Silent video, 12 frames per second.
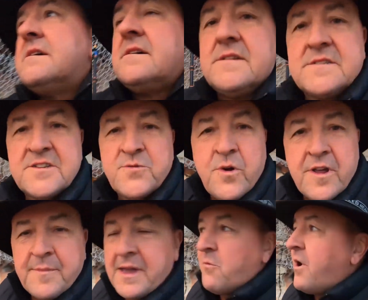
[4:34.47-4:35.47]
This is what
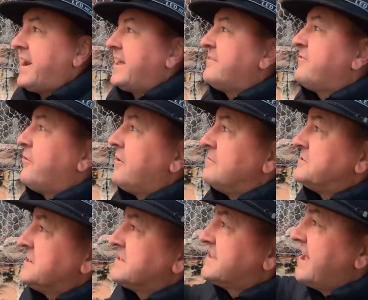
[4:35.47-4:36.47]
I've been waiting for. I'm
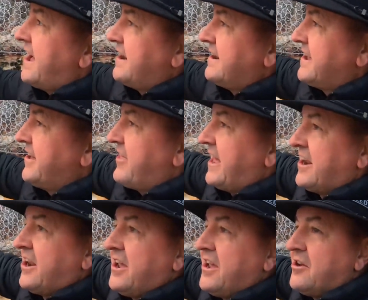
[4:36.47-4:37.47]
just starting to get that
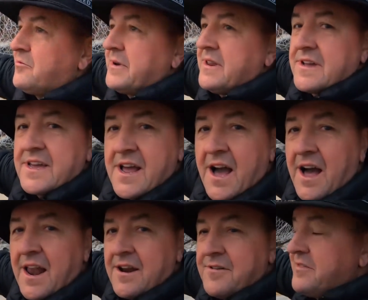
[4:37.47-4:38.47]
little bit of
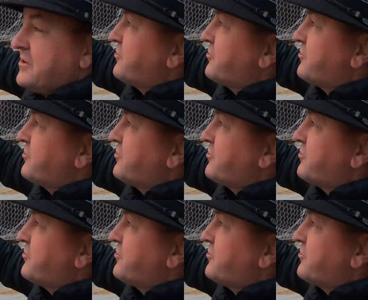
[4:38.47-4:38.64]
colour in the